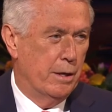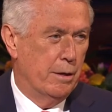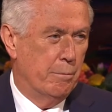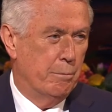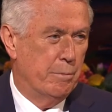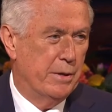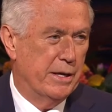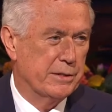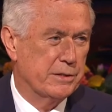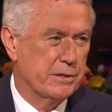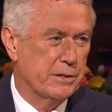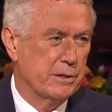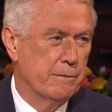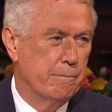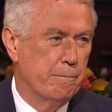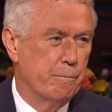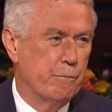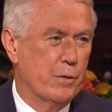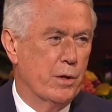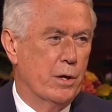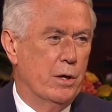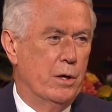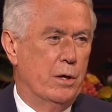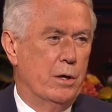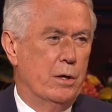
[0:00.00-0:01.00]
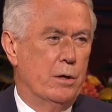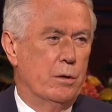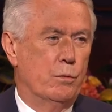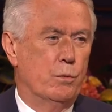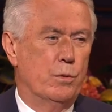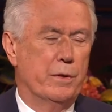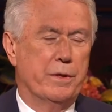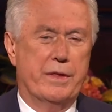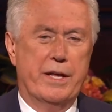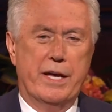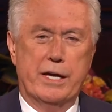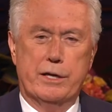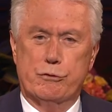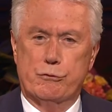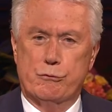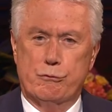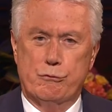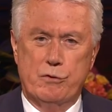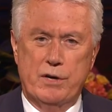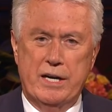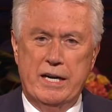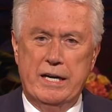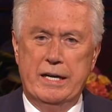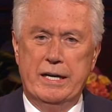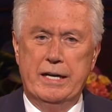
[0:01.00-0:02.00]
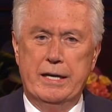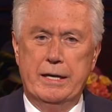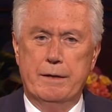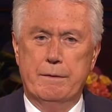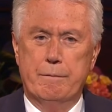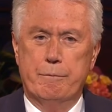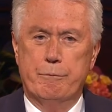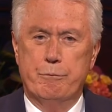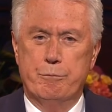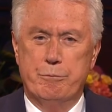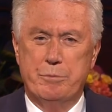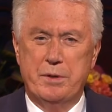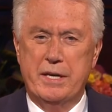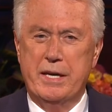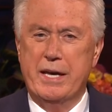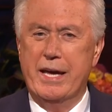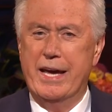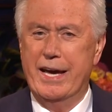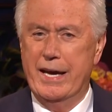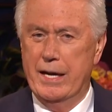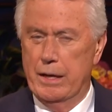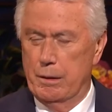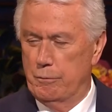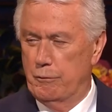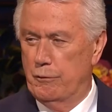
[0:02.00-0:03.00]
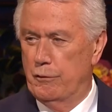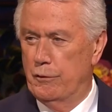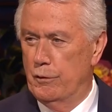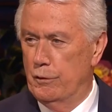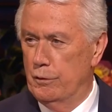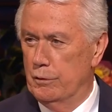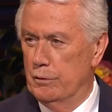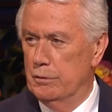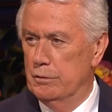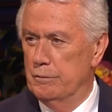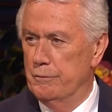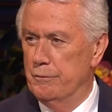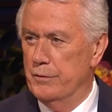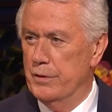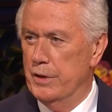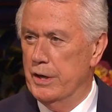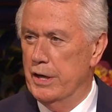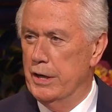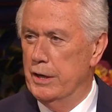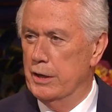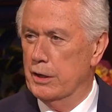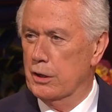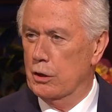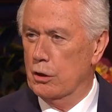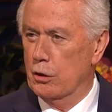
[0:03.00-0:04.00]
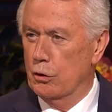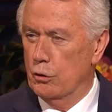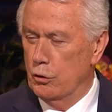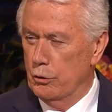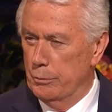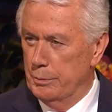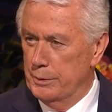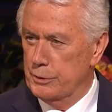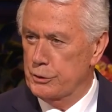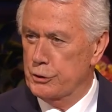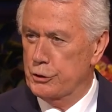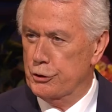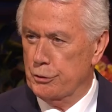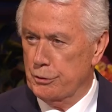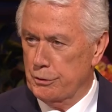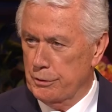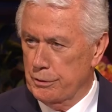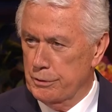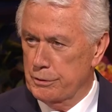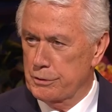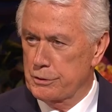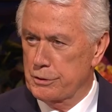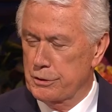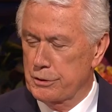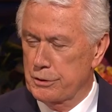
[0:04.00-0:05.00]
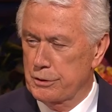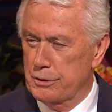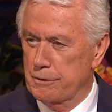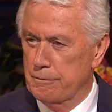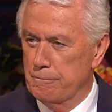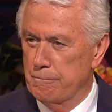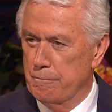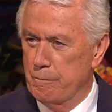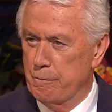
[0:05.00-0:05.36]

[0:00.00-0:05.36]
But would that really be helpful in a global church?